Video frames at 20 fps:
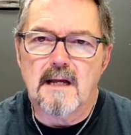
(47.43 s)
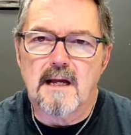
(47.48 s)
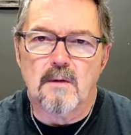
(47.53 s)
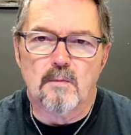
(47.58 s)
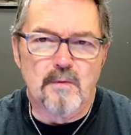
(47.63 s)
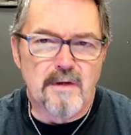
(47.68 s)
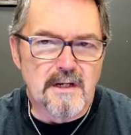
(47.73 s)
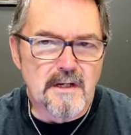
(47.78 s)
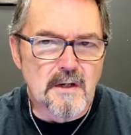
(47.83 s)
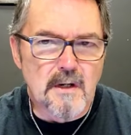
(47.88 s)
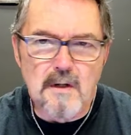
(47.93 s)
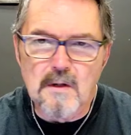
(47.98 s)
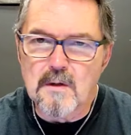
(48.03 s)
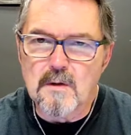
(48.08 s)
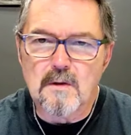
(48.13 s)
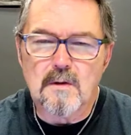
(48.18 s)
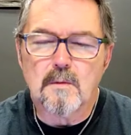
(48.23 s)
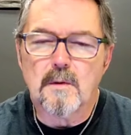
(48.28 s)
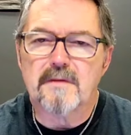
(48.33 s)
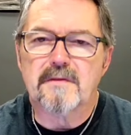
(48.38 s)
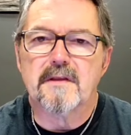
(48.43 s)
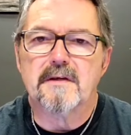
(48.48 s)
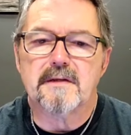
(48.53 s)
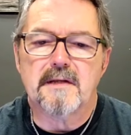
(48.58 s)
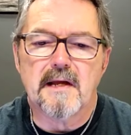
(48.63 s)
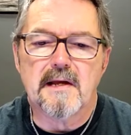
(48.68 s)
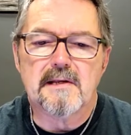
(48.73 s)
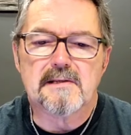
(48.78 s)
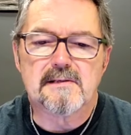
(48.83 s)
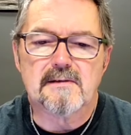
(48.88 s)
And we know what the
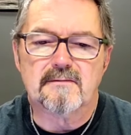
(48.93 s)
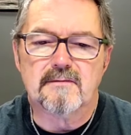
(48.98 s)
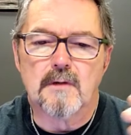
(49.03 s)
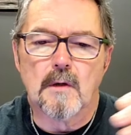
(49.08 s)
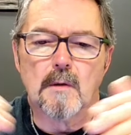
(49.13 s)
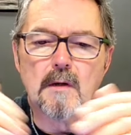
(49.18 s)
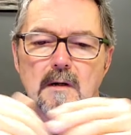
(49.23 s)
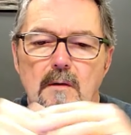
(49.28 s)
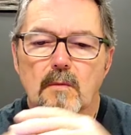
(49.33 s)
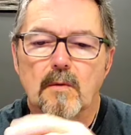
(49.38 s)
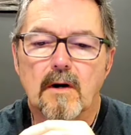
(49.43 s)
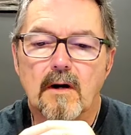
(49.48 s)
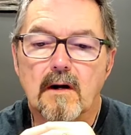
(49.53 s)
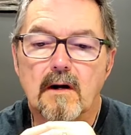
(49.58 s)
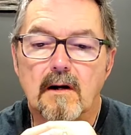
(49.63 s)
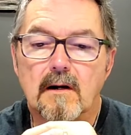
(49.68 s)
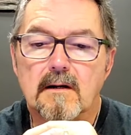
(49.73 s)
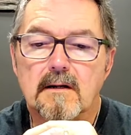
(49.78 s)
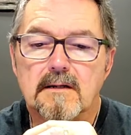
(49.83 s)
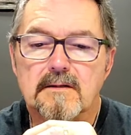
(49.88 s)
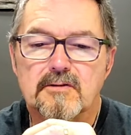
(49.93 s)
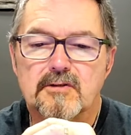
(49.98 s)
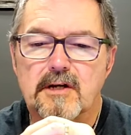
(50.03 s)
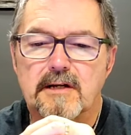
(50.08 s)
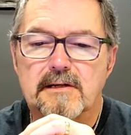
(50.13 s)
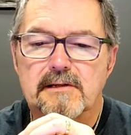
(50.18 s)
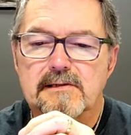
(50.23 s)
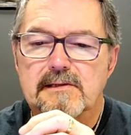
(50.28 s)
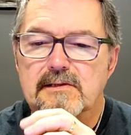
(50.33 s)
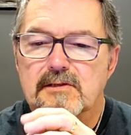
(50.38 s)
days of Noah were in
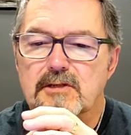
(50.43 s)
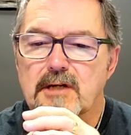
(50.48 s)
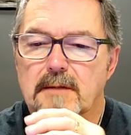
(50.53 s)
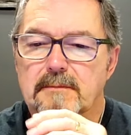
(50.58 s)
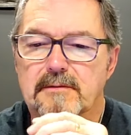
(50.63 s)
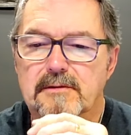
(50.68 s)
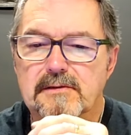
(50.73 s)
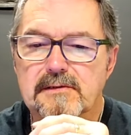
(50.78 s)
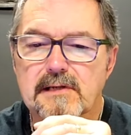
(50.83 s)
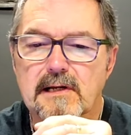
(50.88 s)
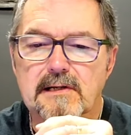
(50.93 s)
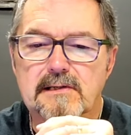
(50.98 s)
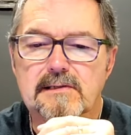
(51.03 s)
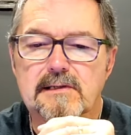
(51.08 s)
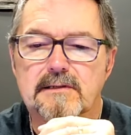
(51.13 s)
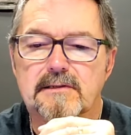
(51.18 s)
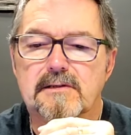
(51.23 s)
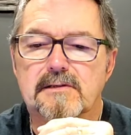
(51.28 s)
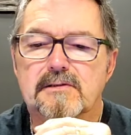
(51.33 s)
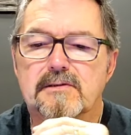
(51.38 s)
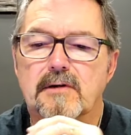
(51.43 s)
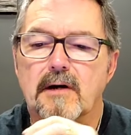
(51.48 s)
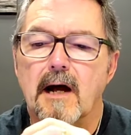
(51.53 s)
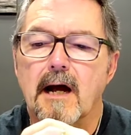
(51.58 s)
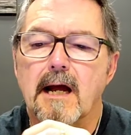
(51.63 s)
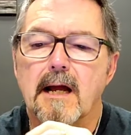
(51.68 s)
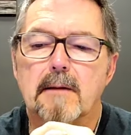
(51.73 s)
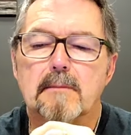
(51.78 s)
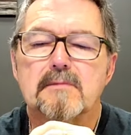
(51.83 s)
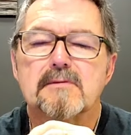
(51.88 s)
Genesis chapter 6. It
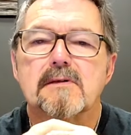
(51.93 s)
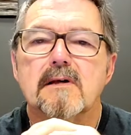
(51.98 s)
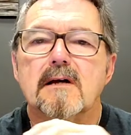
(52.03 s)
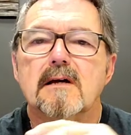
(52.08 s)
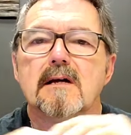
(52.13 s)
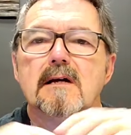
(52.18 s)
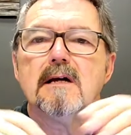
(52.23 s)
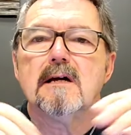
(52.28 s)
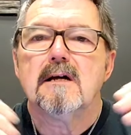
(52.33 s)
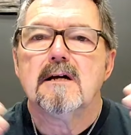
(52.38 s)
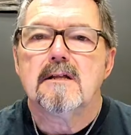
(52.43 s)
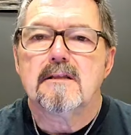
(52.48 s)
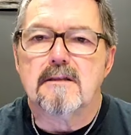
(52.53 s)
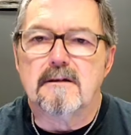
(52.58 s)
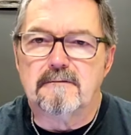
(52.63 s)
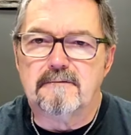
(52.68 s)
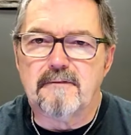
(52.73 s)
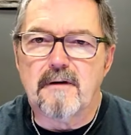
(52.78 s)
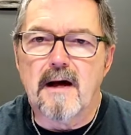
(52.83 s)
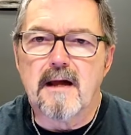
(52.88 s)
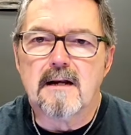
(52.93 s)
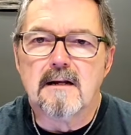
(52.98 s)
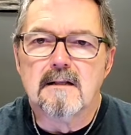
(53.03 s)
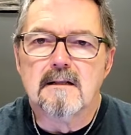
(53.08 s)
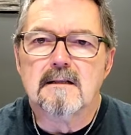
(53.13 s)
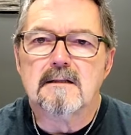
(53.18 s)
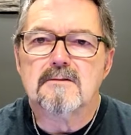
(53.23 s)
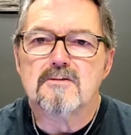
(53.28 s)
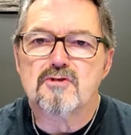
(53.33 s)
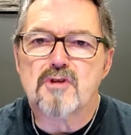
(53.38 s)
describes the
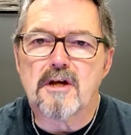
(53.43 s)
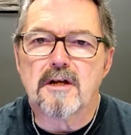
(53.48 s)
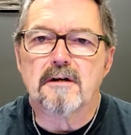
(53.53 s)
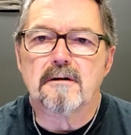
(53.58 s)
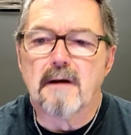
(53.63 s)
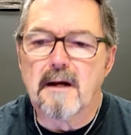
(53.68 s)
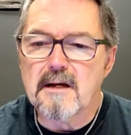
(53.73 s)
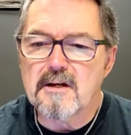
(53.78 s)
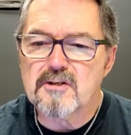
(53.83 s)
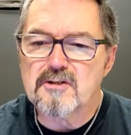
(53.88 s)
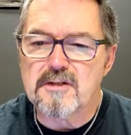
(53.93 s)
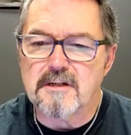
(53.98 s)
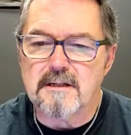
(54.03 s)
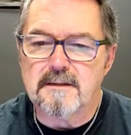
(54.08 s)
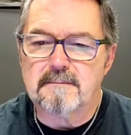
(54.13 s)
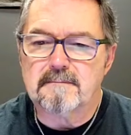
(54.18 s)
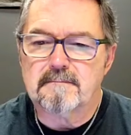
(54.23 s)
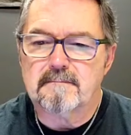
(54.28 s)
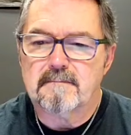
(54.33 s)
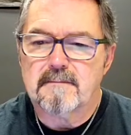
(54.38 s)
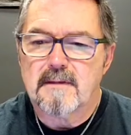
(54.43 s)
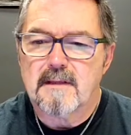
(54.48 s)
final generation.